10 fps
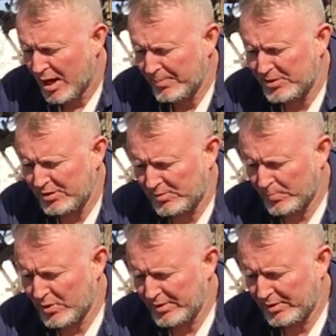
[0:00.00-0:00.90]
Up to this
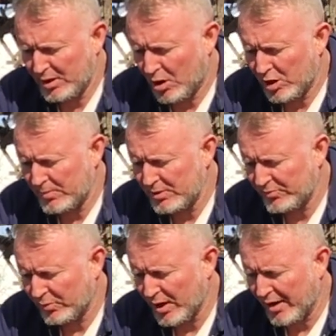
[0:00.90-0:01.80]
point, the
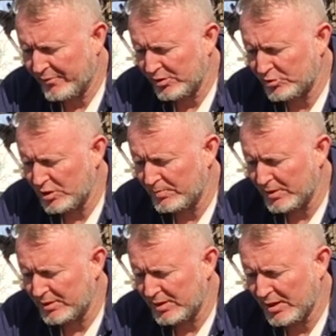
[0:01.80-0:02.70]
arguments for
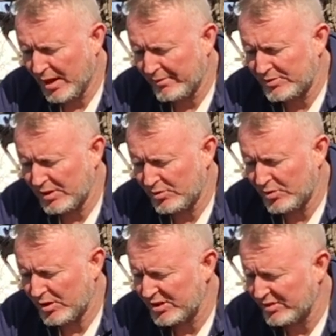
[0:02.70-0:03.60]
FSGPT have
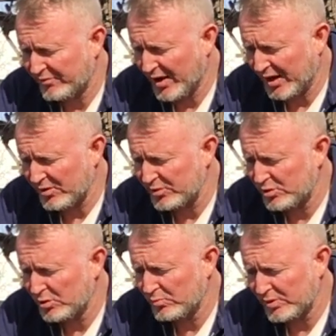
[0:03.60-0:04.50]
centered on its effect on
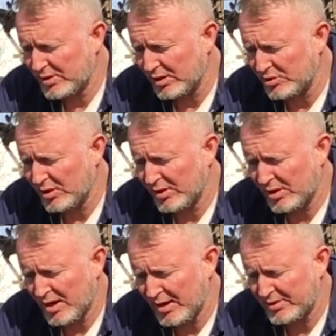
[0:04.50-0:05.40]
student retention of
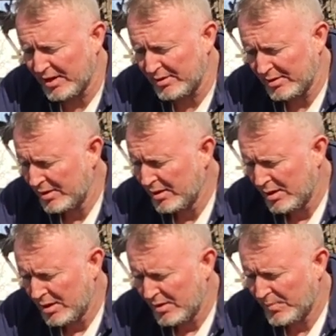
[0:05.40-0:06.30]
the content,
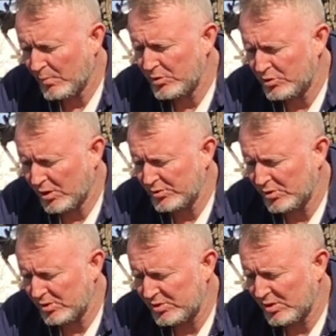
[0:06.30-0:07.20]
but one should
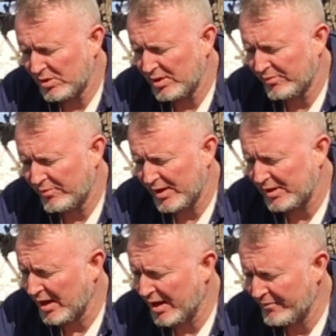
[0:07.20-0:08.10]
also consider the
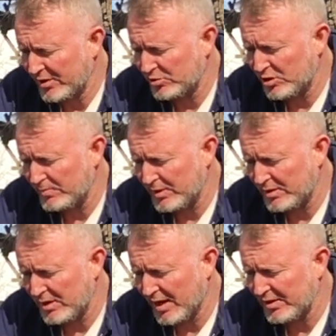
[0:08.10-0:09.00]
effect
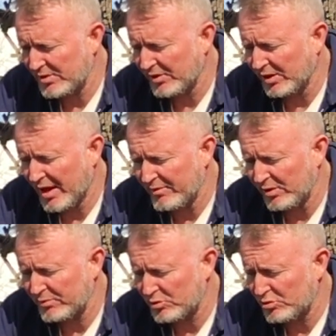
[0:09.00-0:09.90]
FSGPT has on the
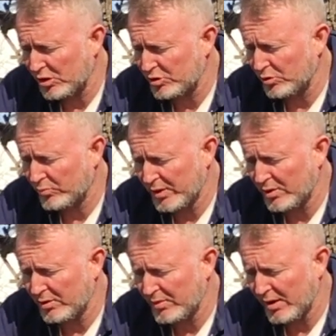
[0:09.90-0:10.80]
level of instructional
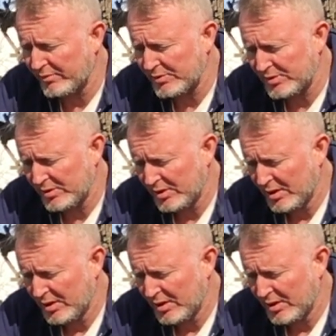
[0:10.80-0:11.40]
rigor and relevance.